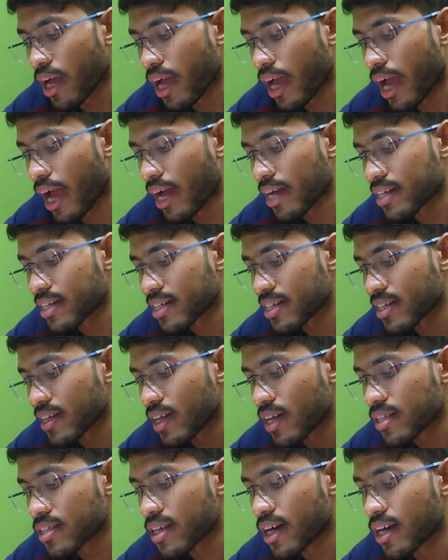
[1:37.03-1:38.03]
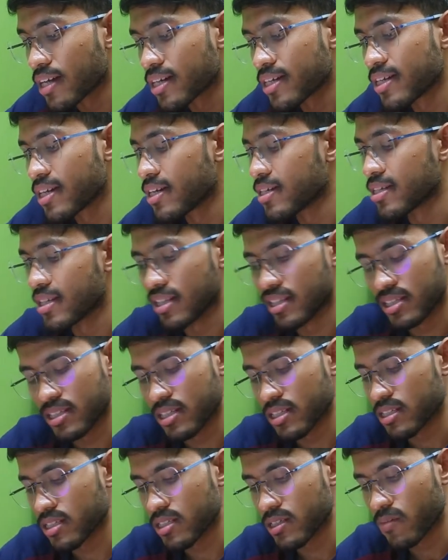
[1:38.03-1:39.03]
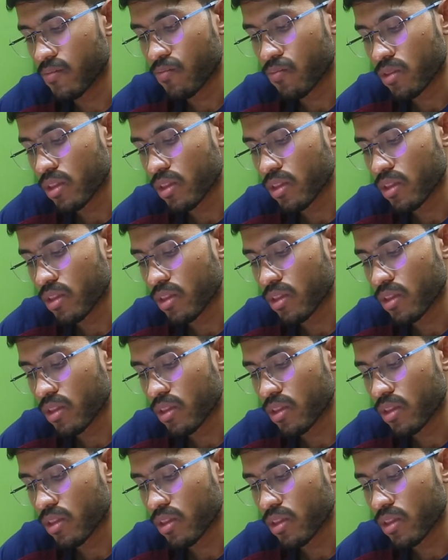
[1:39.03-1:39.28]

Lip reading: at 30 degrees Celsius.